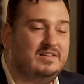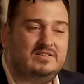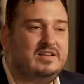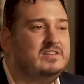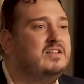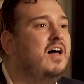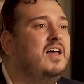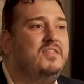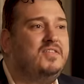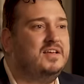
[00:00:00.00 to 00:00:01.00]
There's a lot
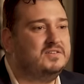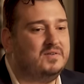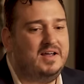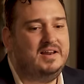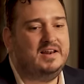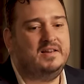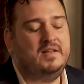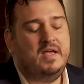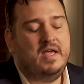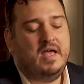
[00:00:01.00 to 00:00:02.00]
of things, right?
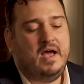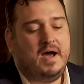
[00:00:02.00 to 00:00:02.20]
And,